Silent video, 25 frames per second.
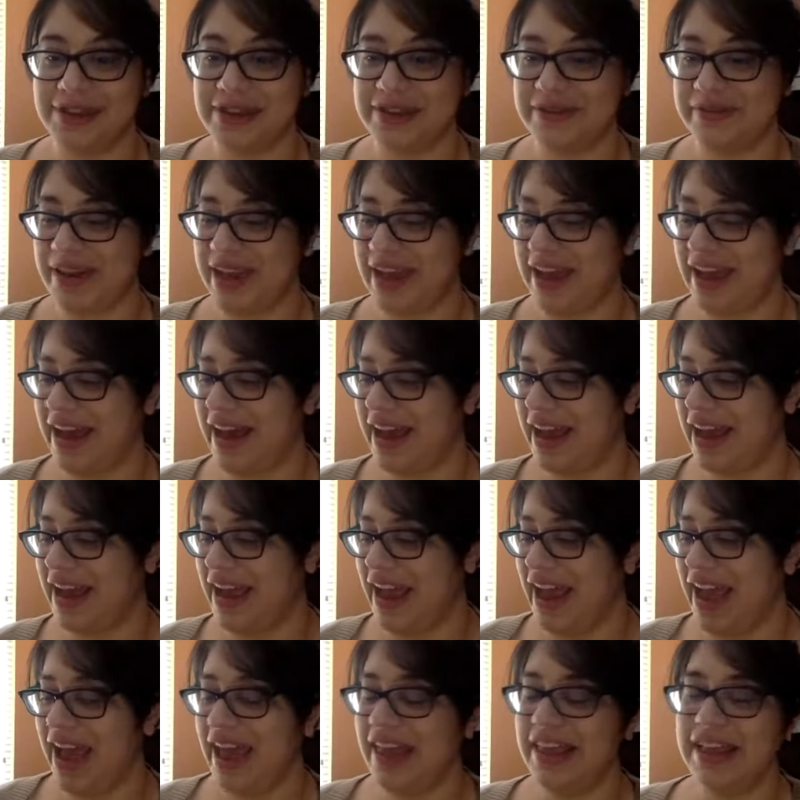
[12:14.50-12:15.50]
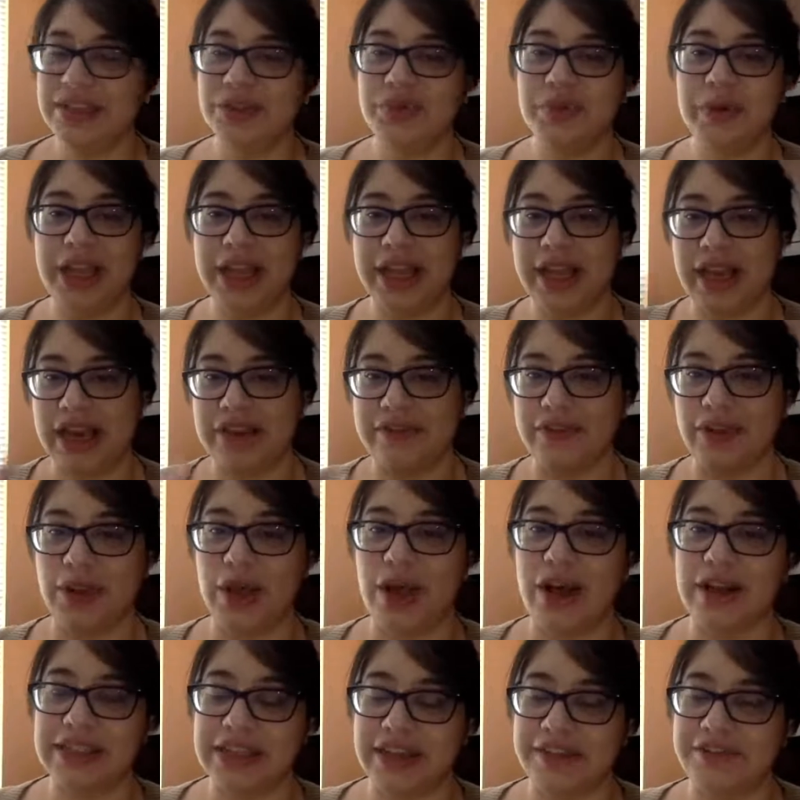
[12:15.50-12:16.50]
Okay. And that's really kind of a
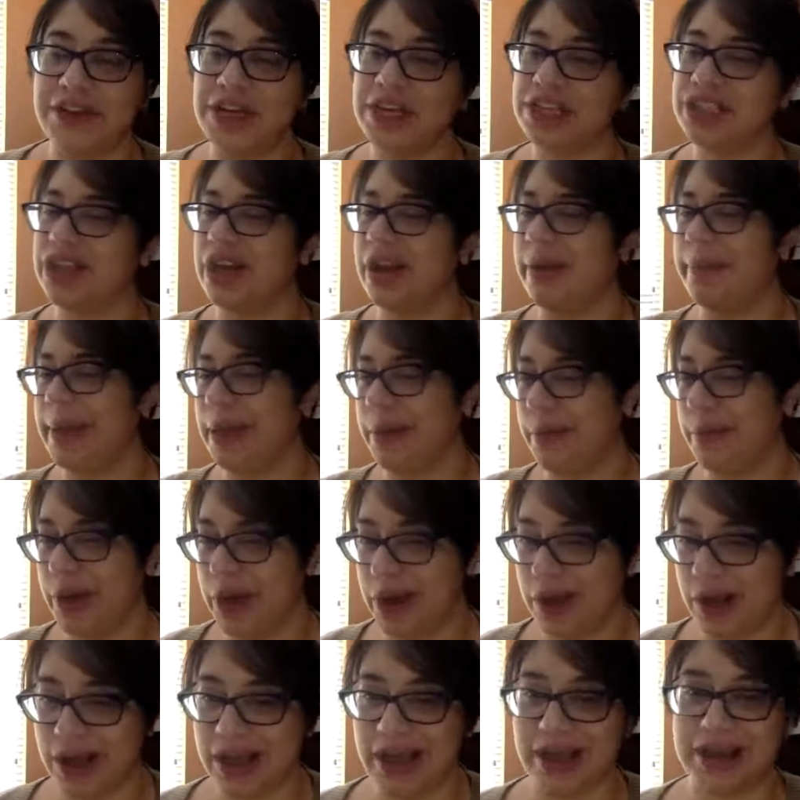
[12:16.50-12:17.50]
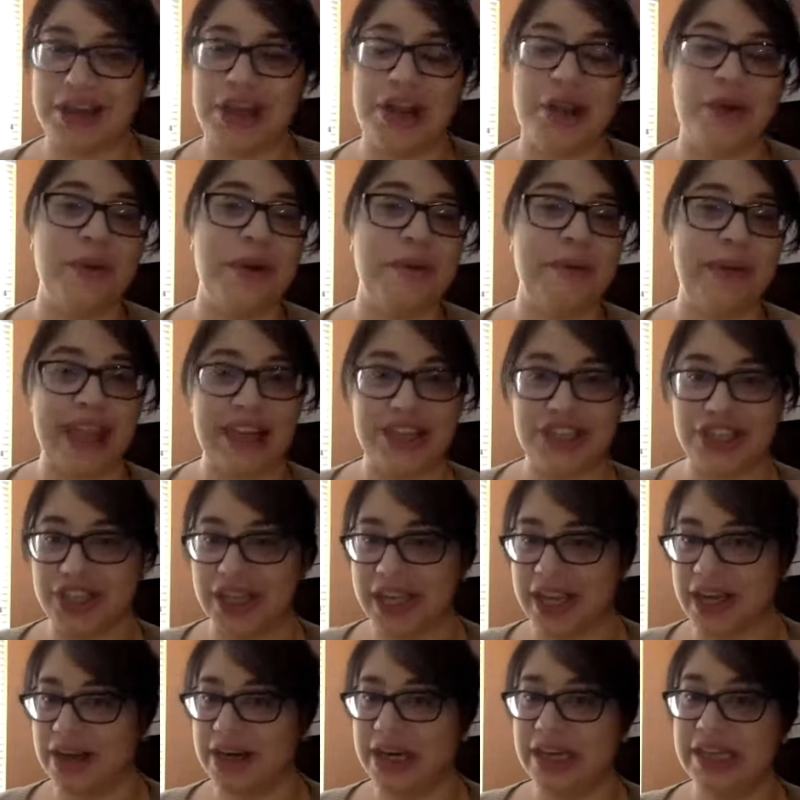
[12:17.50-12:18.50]
long definition. I mean, we all kind of know what patient
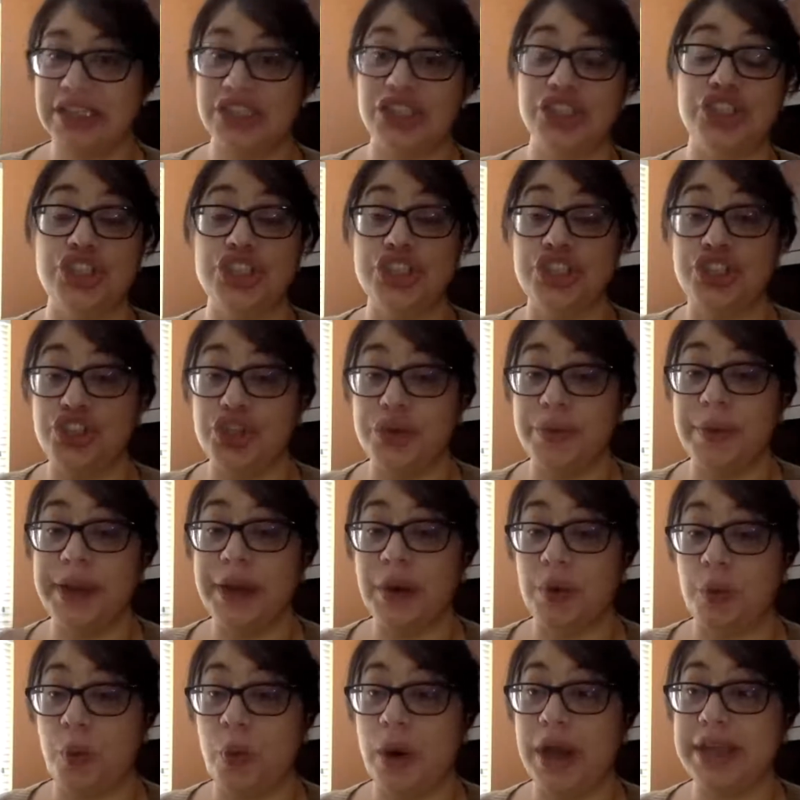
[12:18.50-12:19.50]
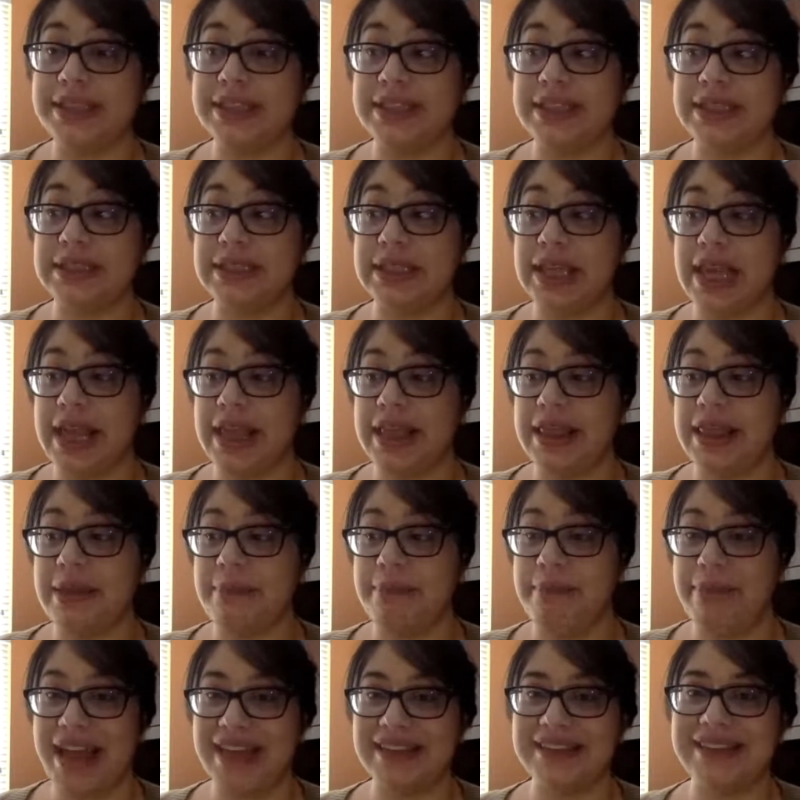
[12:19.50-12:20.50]
care is. It's just doing what's in the
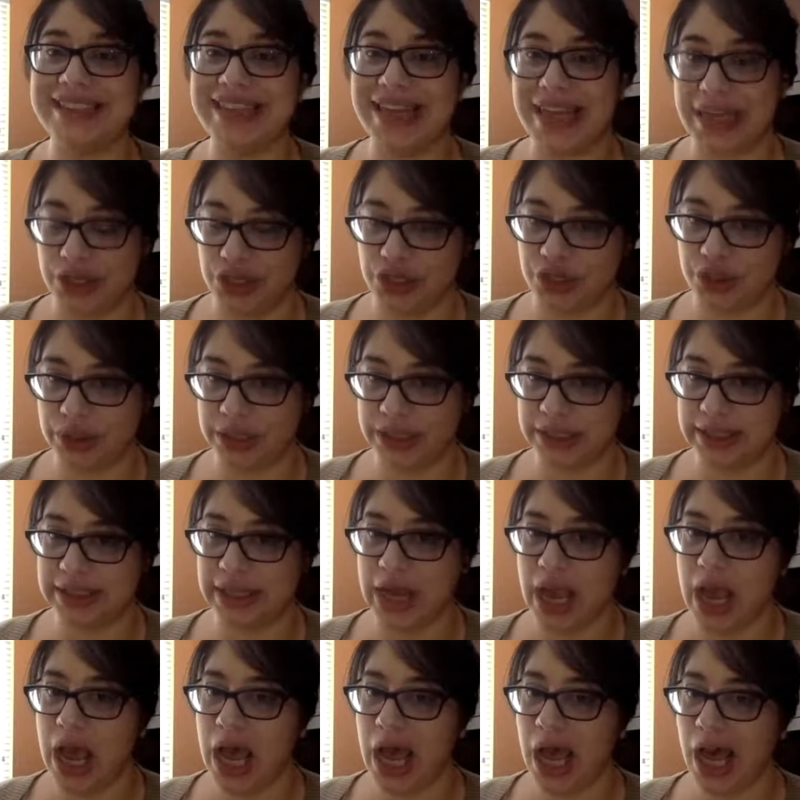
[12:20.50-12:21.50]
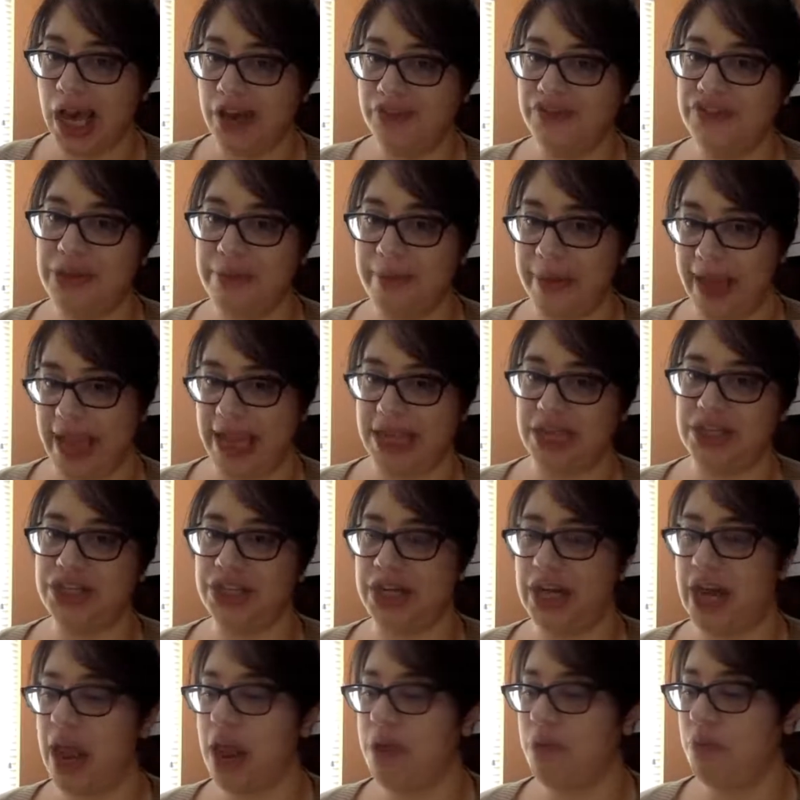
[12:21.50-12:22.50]
best interest of the
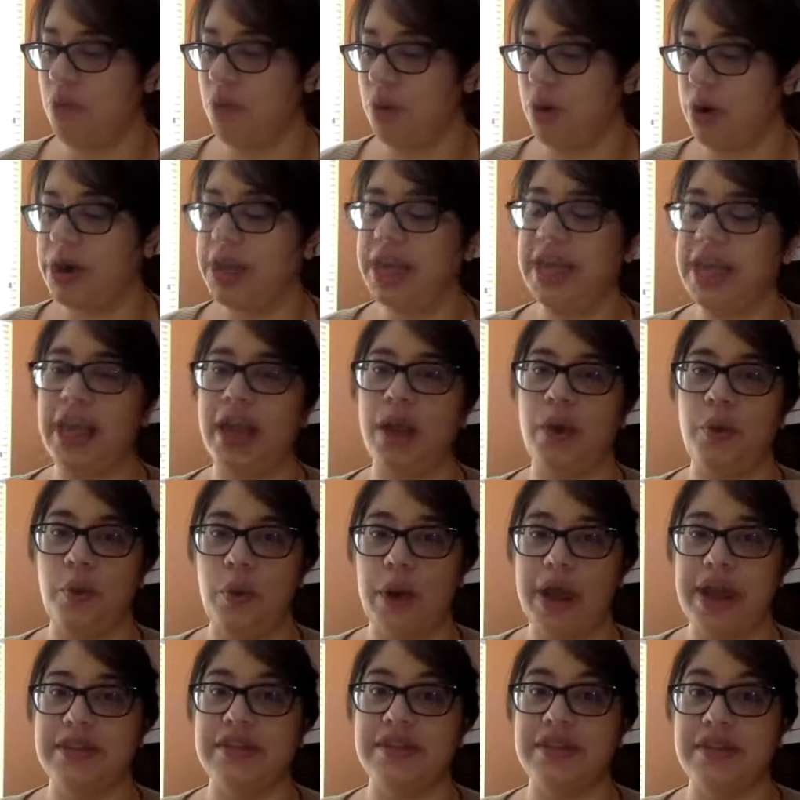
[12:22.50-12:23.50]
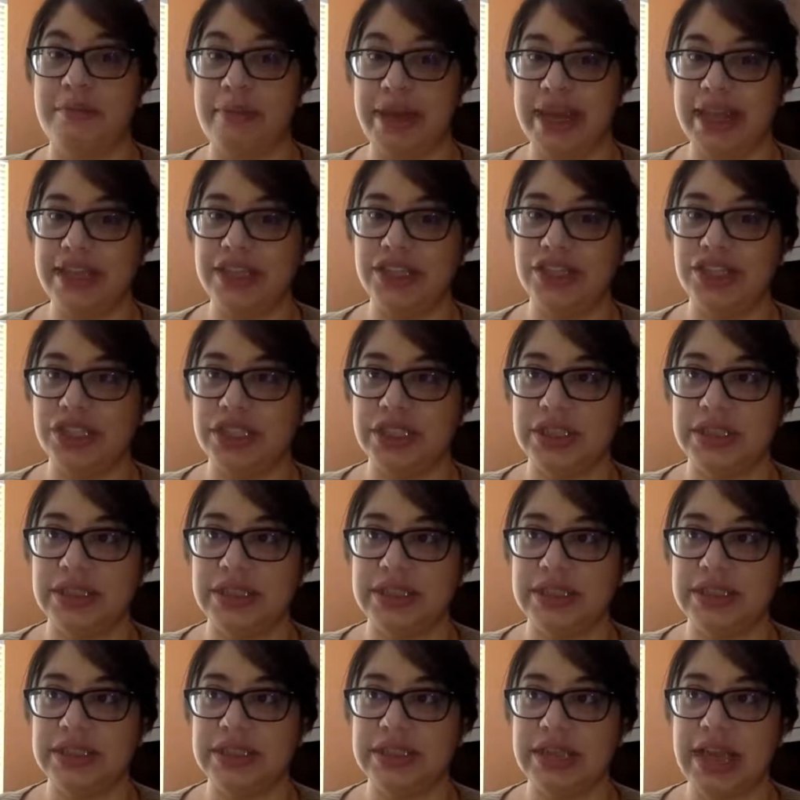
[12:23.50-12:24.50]
patient and working with the patient
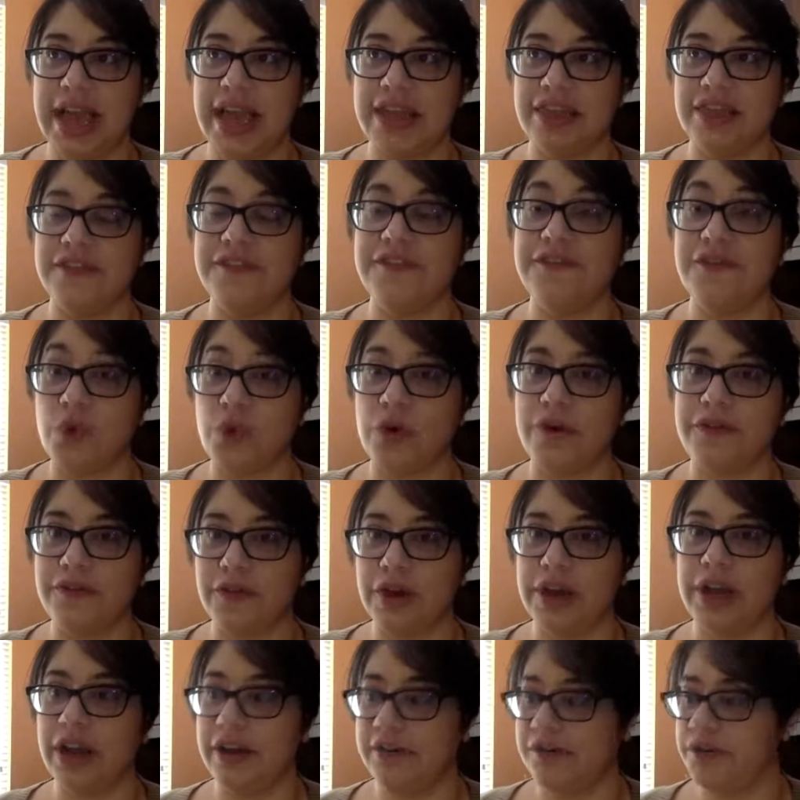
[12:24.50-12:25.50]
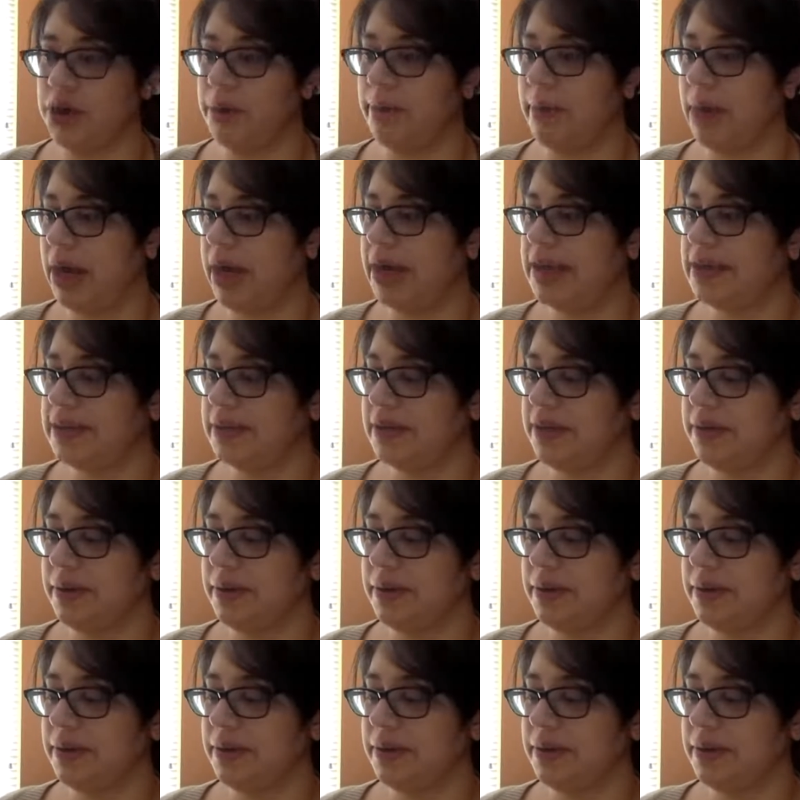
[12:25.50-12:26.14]
at the forefront of your mind.